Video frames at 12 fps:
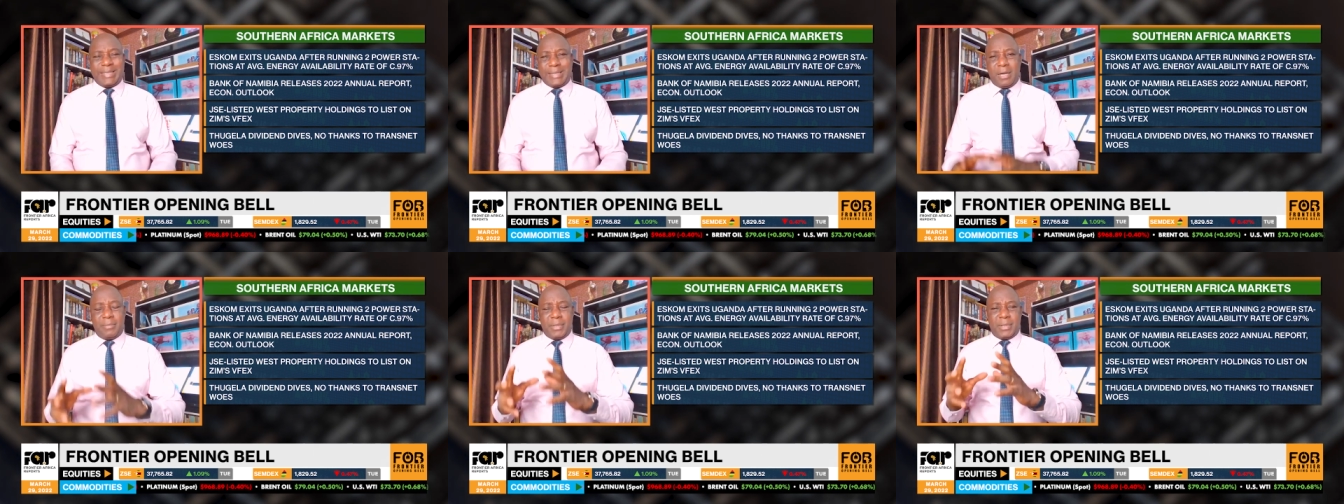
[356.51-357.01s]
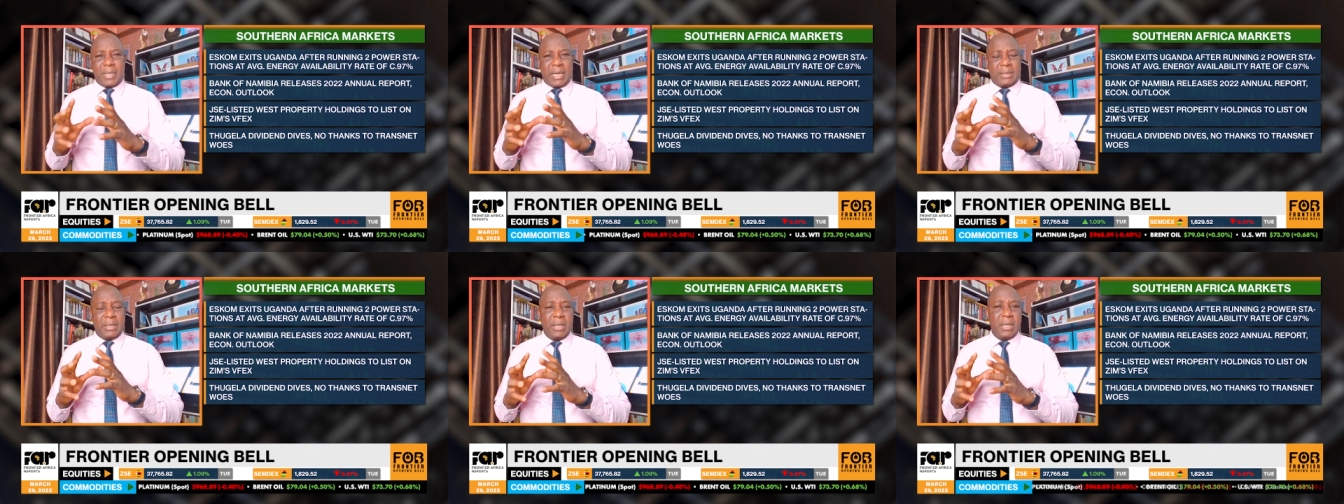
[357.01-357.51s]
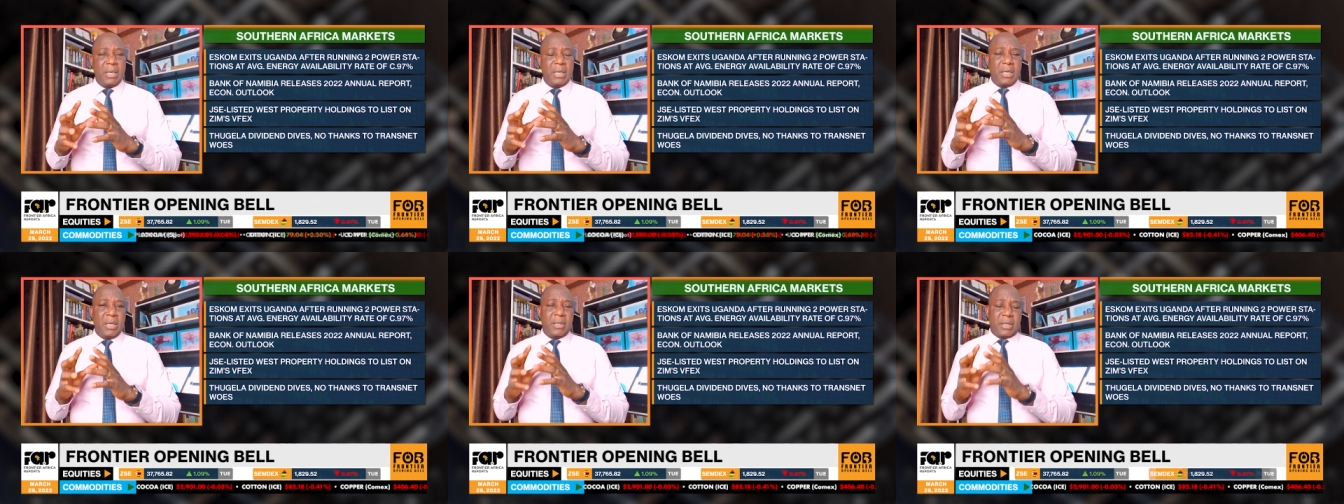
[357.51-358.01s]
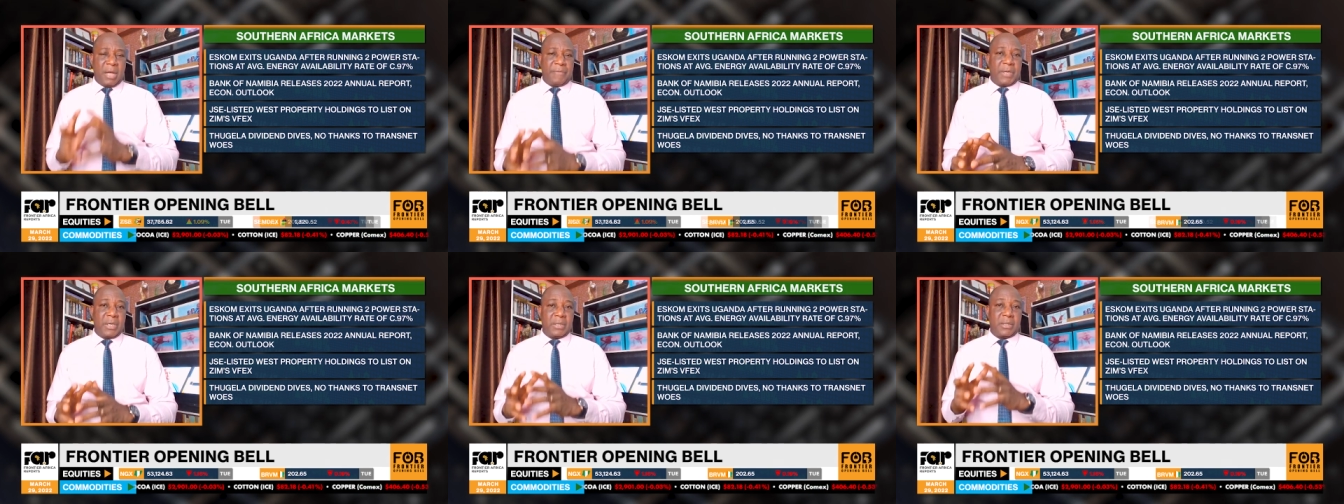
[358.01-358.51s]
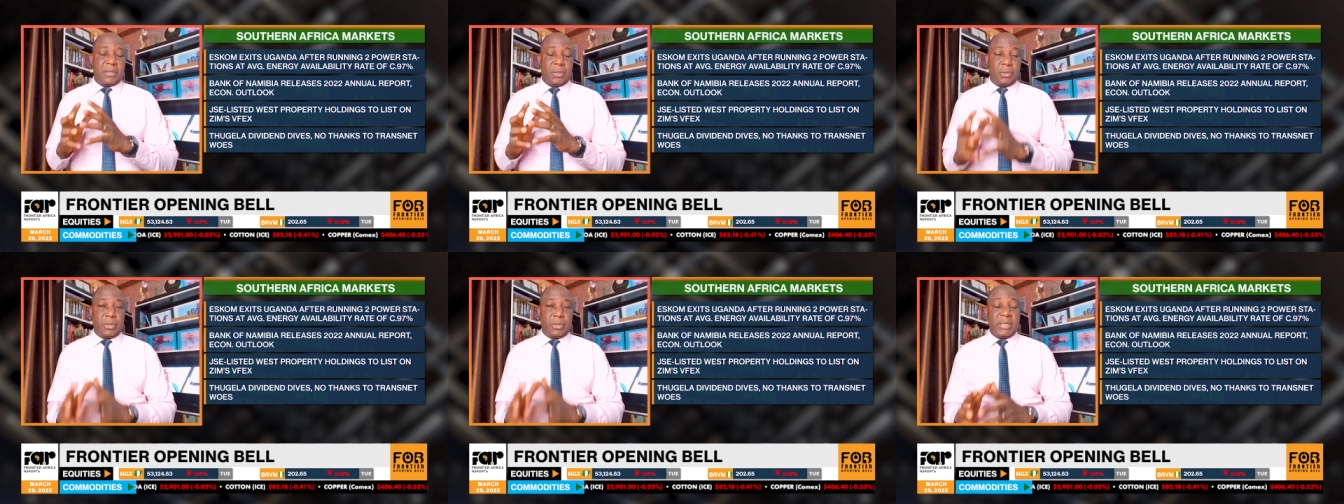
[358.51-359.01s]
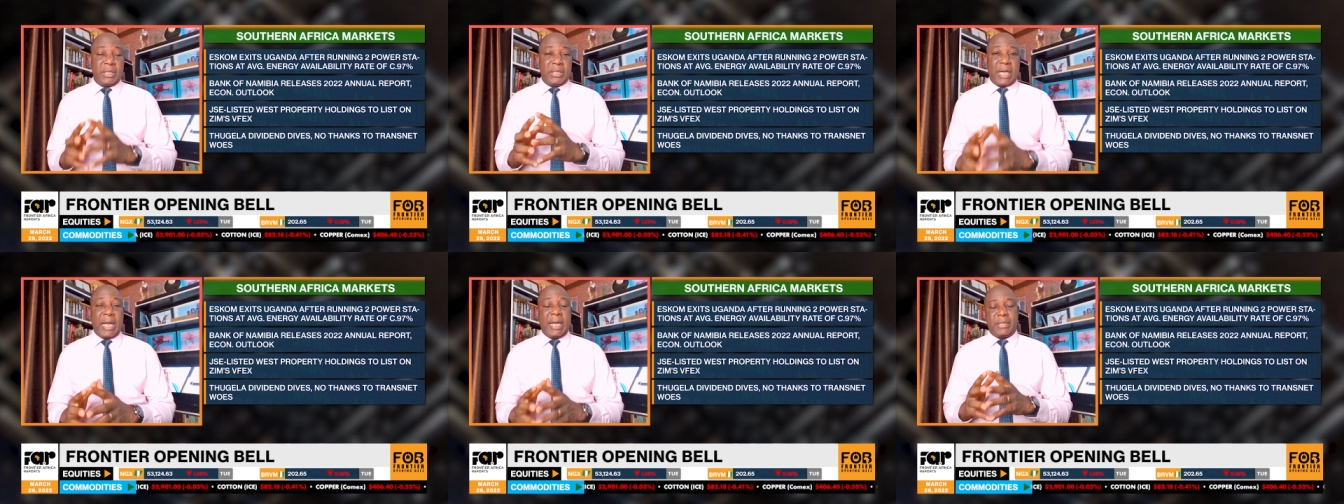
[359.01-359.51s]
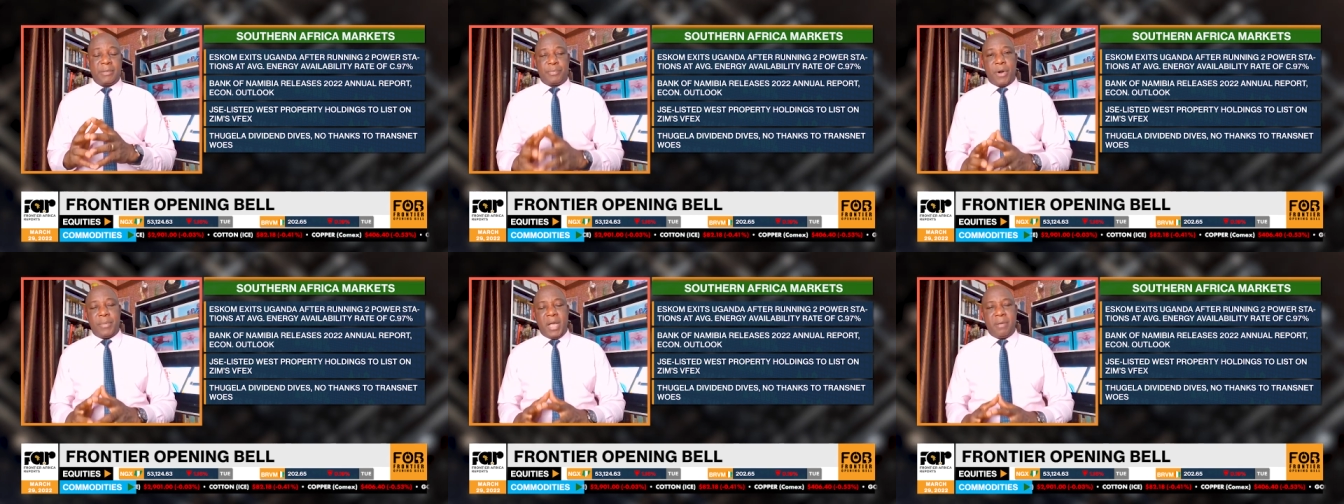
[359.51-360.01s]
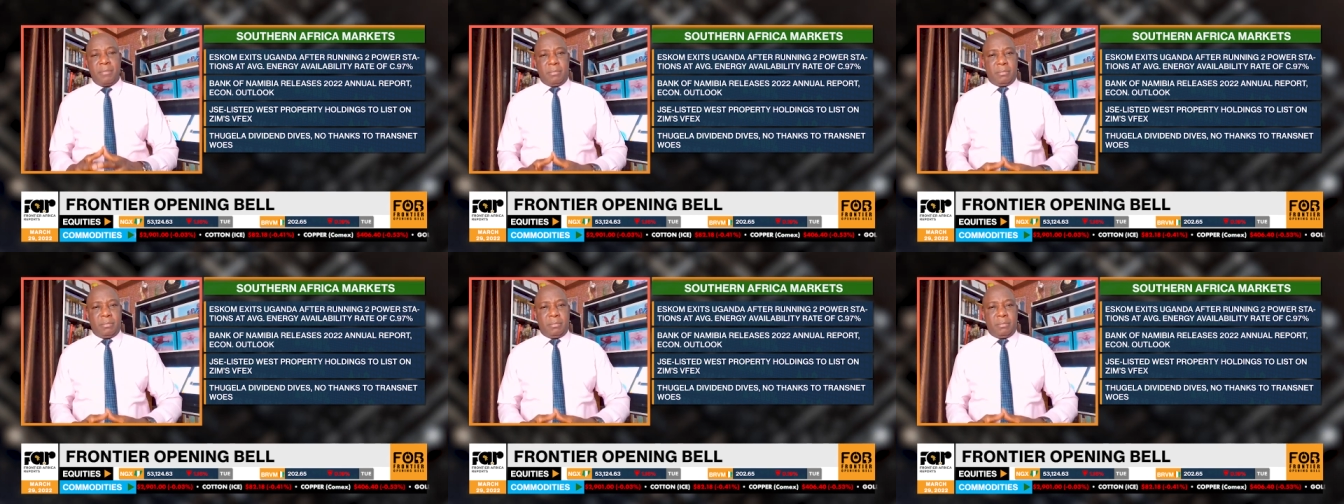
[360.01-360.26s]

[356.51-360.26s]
Eskom is that South Africa's utility giant in problem